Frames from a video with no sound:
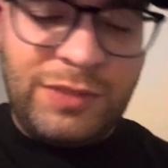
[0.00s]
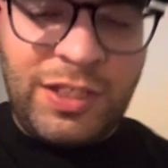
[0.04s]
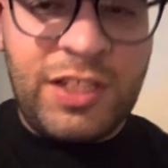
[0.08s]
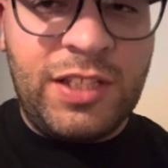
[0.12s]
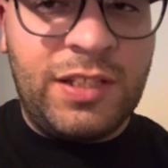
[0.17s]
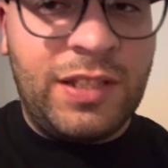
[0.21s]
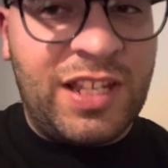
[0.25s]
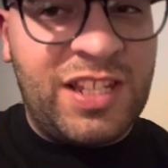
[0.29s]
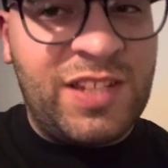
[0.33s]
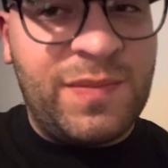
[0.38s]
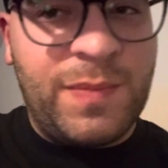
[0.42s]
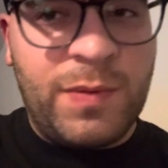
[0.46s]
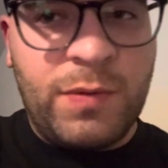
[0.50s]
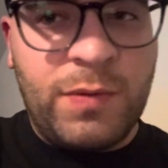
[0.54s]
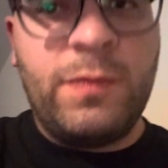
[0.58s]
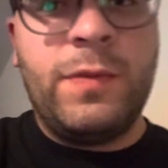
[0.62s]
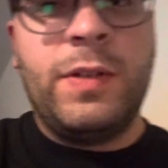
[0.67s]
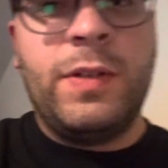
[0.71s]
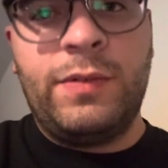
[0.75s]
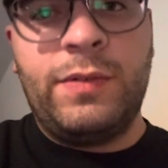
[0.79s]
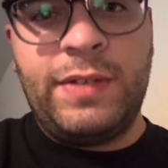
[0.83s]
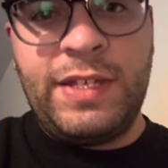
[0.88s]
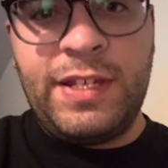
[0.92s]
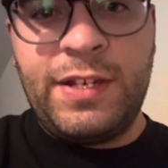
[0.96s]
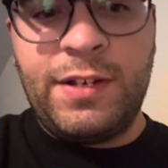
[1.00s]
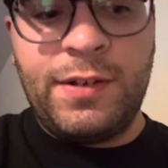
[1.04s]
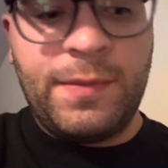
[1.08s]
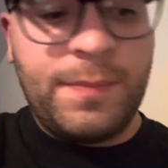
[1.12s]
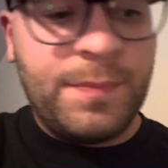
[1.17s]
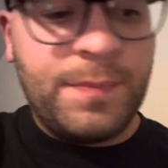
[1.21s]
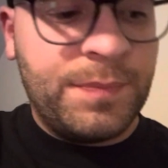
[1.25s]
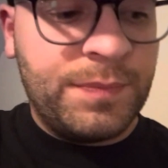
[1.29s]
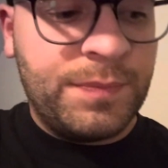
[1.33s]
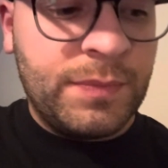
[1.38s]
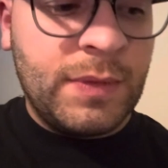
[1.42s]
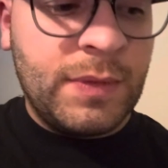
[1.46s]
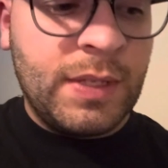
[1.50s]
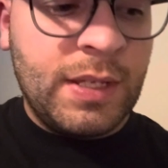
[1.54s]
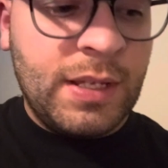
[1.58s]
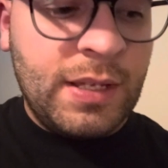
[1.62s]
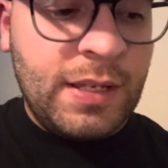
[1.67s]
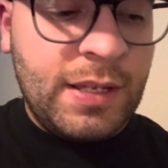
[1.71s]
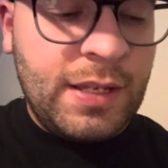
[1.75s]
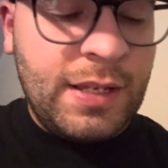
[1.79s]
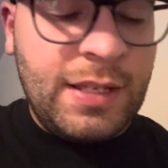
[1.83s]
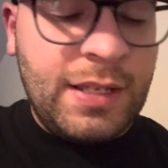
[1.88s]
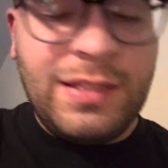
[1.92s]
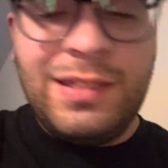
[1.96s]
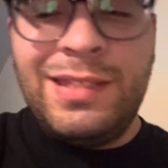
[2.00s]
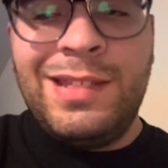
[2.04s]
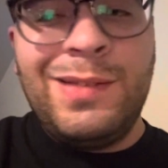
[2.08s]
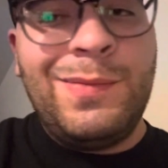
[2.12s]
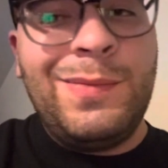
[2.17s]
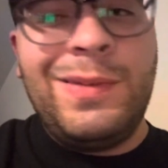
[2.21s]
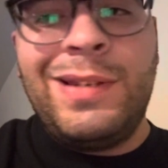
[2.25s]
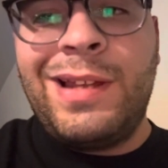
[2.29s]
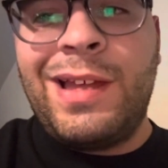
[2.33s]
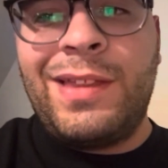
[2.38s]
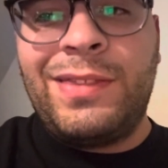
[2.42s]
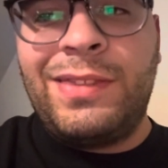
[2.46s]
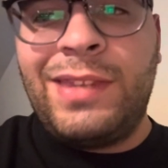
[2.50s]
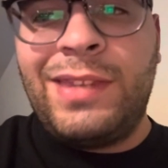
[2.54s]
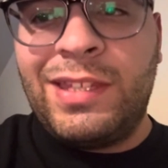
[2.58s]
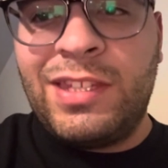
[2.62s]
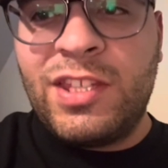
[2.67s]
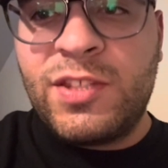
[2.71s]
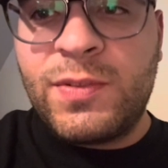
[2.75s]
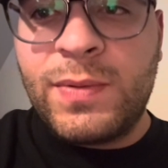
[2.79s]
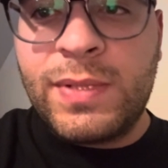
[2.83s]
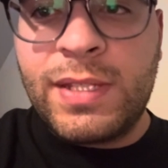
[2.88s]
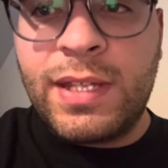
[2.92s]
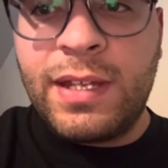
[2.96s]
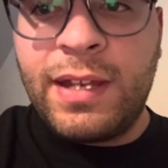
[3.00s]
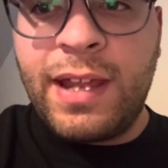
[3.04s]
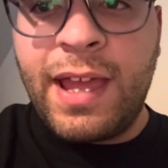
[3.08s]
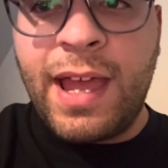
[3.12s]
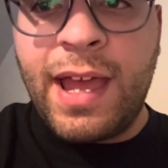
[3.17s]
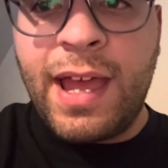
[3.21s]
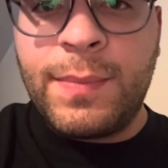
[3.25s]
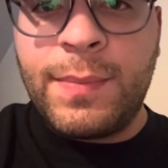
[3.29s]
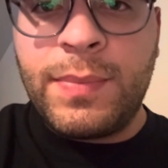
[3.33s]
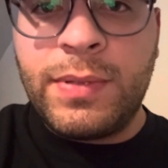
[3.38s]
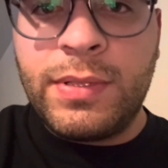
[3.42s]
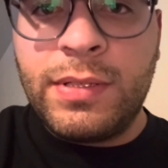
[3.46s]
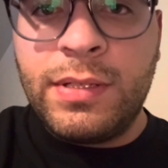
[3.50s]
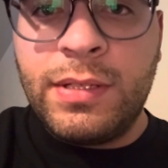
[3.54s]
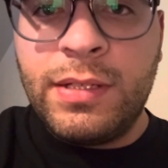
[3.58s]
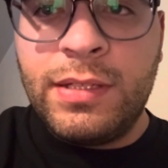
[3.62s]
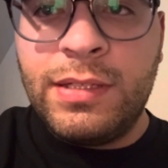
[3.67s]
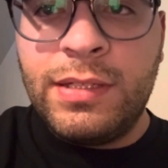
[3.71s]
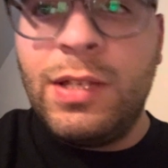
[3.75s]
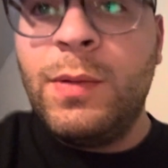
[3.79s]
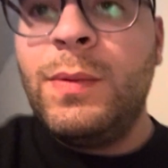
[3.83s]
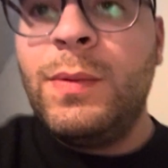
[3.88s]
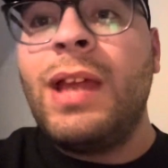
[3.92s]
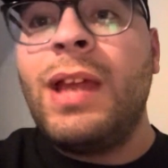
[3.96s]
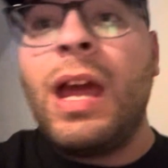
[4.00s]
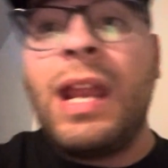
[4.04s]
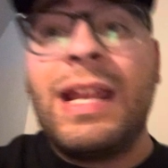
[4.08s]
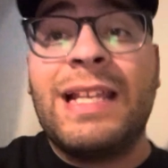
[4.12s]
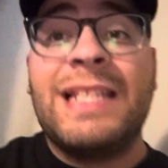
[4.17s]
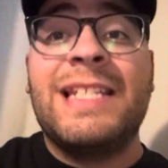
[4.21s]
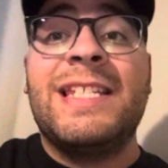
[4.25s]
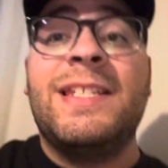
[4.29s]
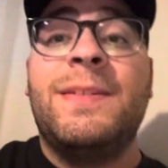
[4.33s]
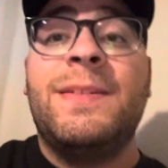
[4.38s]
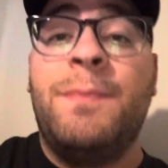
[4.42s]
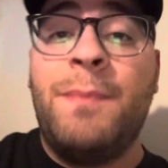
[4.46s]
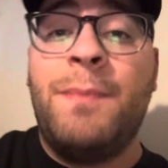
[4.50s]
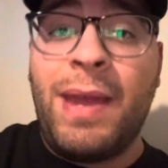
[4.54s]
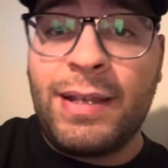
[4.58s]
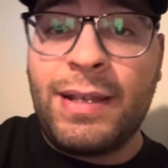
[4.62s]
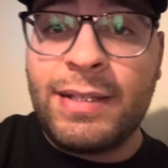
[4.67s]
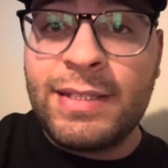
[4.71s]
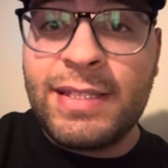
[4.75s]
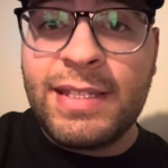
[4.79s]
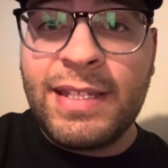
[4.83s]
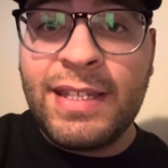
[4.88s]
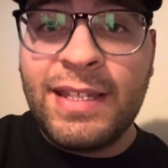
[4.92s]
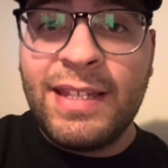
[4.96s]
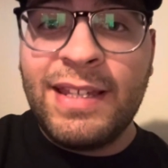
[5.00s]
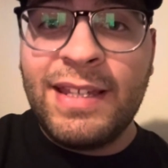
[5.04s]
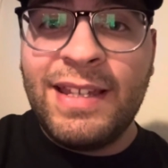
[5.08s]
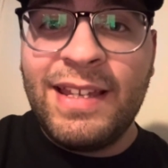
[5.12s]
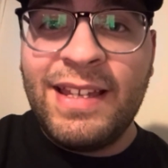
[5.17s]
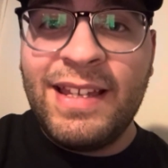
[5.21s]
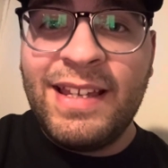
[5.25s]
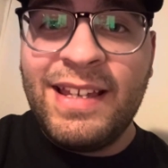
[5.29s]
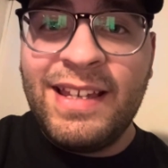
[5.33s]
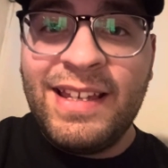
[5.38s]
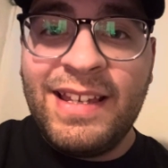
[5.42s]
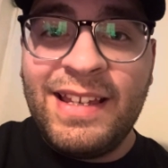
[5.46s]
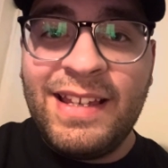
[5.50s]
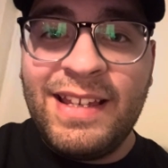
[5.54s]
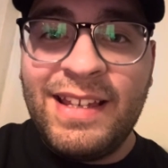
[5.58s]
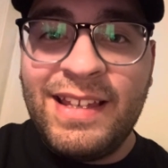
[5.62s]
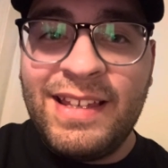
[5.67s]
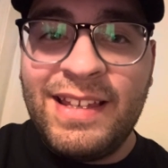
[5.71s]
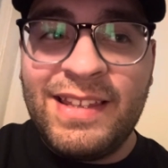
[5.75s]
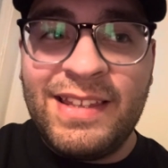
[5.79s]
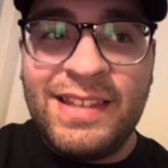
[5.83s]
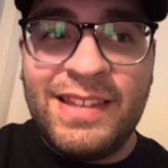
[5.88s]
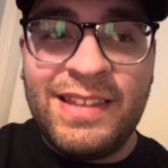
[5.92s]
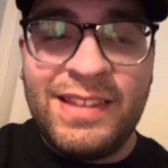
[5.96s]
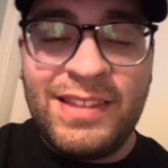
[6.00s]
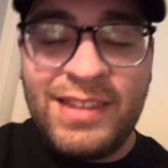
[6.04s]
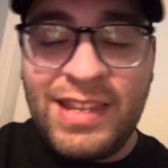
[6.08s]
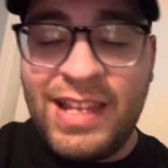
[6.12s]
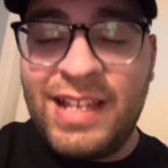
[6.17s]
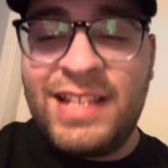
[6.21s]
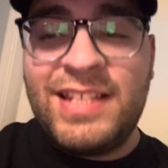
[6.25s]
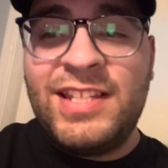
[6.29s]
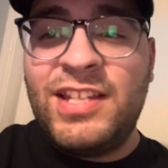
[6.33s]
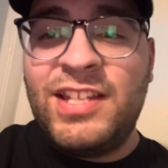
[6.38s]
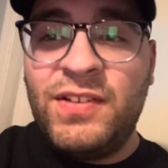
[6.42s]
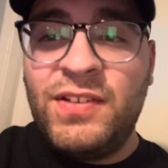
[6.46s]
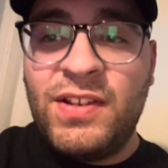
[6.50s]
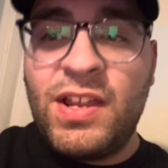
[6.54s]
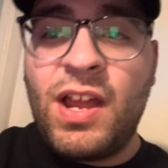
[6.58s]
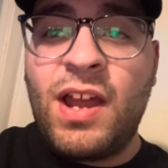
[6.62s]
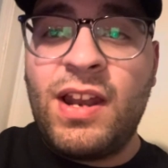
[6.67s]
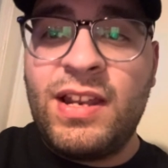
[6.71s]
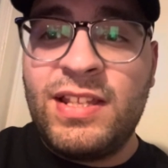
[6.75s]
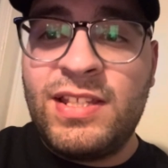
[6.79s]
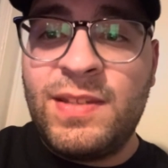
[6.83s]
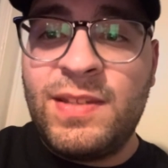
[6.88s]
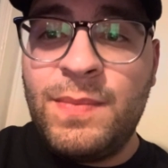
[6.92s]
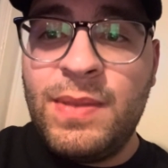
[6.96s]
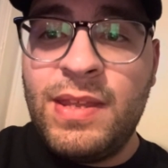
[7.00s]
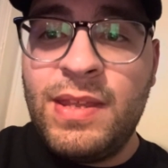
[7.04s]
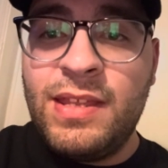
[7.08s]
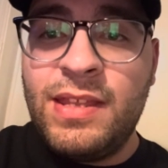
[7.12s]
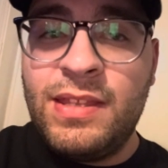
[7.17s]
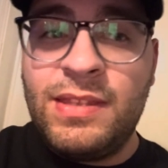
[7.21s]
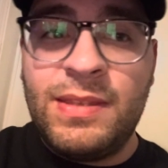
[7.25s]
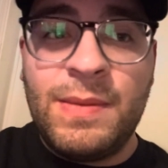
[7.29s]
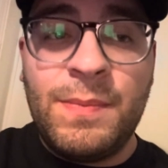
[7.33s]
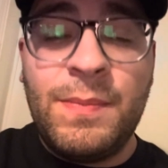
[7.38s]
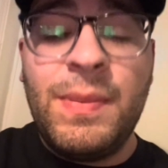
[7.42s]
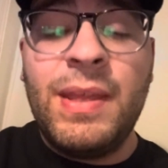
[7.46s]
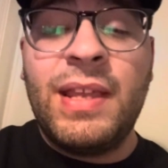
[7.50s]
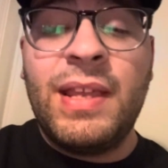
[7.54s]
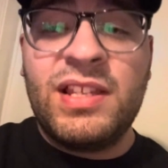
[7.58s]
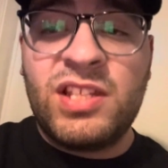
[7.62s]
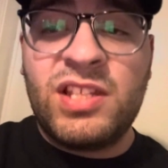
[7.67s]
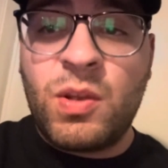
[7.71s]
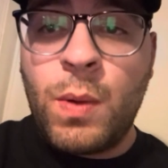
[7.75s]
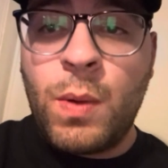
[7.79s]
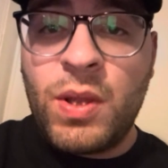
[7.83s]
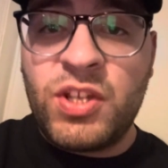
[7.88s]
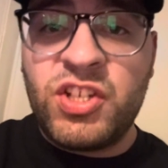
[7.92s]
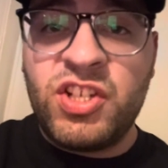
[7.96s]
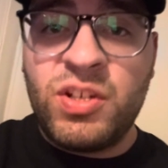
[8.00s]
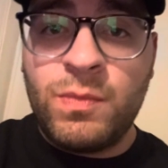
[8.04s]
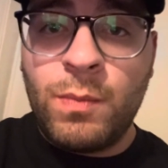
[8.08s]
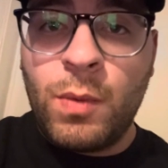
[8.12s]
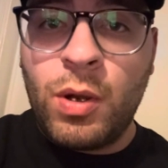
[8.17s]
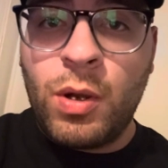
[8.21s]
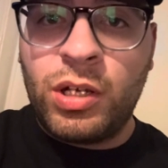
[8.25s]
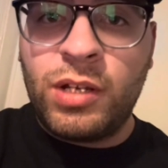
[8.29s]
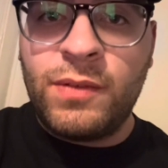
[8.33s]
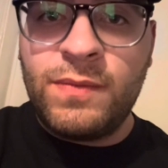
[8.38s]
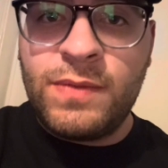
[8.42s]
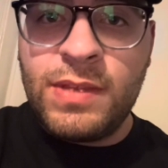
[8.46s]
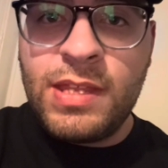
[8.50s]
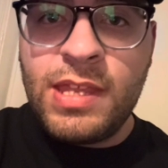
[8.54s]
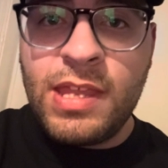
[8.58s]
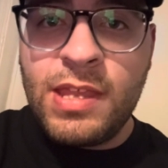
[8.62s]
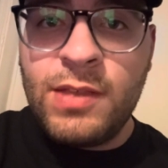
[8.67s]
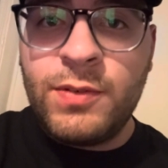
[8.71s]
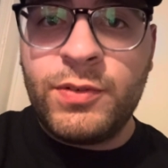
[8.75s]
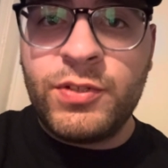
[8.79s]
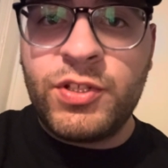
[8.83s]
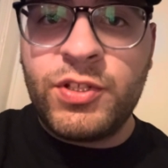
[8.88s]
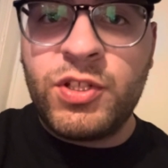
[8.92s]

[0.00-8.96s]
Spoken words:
let's be real here. Did we not think this was going to happen? Did we not expect Nick Sirianni to be the biggest question mark of the Eagles'